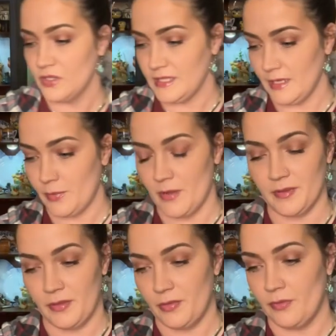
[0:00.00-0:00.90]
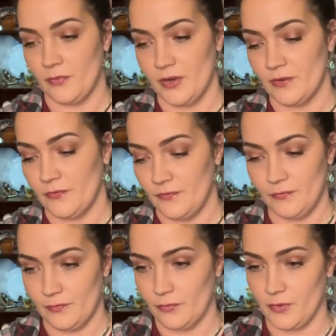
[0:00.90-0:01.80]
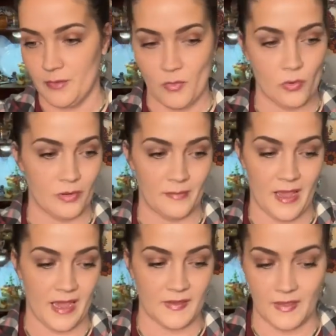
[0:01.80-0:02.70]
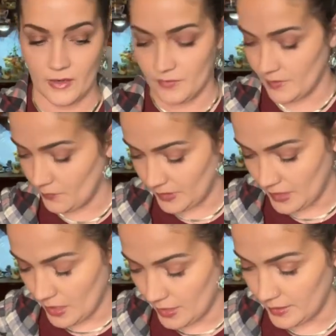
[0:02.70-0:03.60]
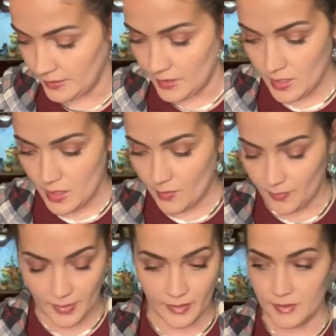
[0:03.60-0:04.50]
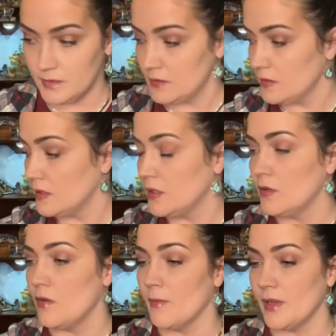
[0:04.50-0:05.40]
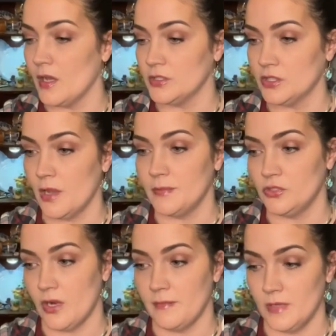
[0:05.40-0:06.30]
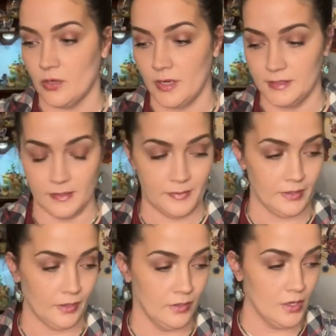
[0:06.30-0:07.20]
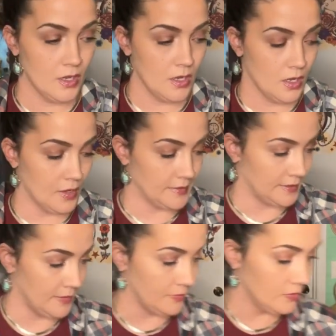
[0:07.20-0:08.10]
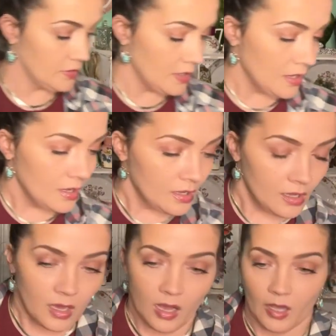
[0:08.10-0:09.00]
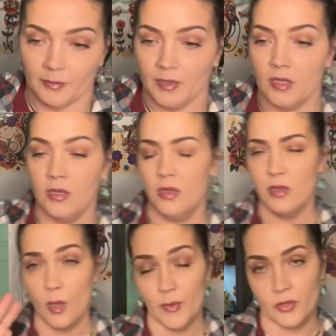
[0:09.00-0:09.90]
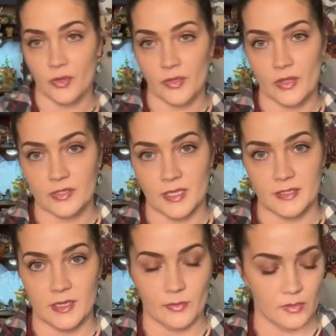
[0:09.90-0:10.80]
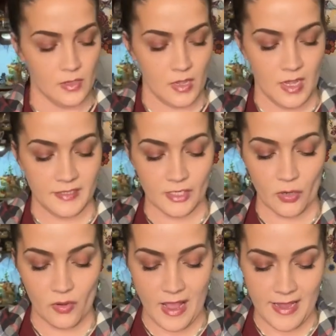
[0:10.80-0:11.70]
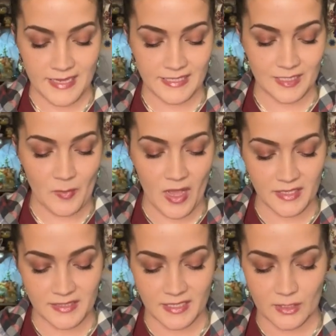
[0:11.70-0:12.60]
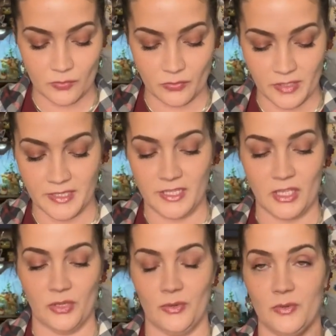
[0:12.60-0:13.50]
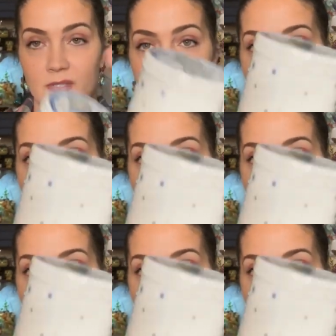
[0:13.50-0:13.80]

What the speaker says: like probably three more back there that we got, but oh my gosh, Gump is driving me crazy up here on the table. But they're on the other side of the table. So I spotted this really cute